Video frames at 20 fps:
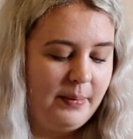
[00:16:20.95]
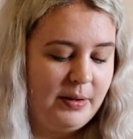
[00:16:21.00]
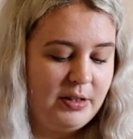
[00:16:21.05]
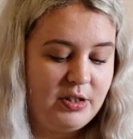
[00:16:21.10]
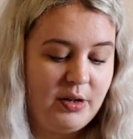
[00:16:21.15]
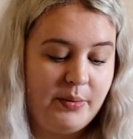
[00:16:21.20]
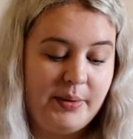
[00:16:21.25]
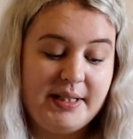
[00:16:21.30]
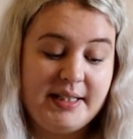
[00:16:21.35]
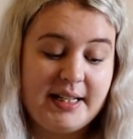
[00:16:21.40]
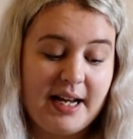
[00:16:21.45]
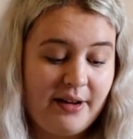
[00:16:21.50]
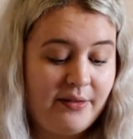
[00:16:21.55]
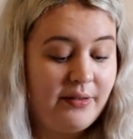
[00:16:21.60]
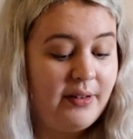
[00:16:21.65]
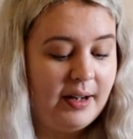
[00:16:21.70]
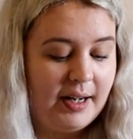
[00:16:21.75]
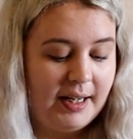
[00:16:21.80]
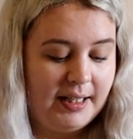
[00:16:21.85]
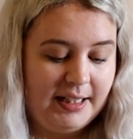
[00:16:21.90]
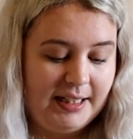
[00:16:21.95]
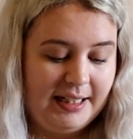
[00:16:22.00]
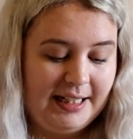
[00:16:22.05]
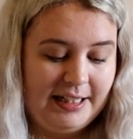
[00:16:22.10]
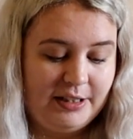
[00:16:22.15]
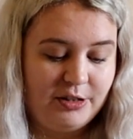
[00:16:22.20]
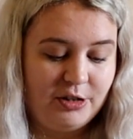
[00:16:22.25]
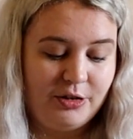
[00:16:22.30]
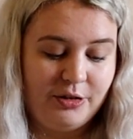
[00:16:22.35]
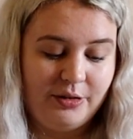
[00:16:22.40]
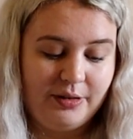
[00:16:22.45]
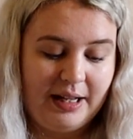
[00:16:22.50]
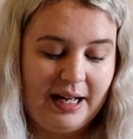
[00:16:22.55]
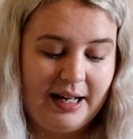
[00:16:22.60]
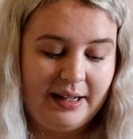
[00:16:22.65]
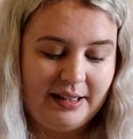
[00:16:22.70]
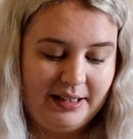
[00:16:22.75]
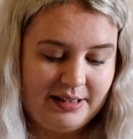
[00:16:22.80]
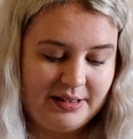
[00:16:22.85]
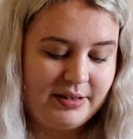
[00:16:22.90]
so we definitely need to do
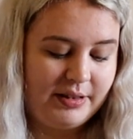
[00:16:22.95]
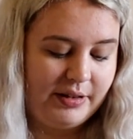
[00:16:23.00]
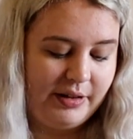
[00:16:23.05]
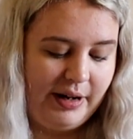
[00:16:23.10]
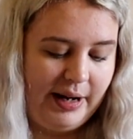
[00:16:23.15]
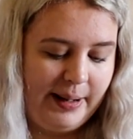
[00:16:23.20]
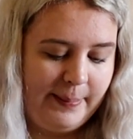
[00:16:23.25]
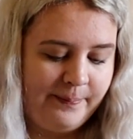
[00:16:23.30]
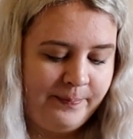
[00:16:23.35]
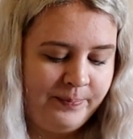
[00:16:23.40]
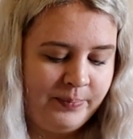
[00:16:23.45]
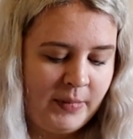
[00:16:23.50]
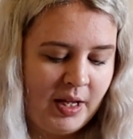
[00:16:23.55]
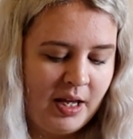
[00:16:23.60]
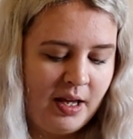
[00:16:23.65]
that this time.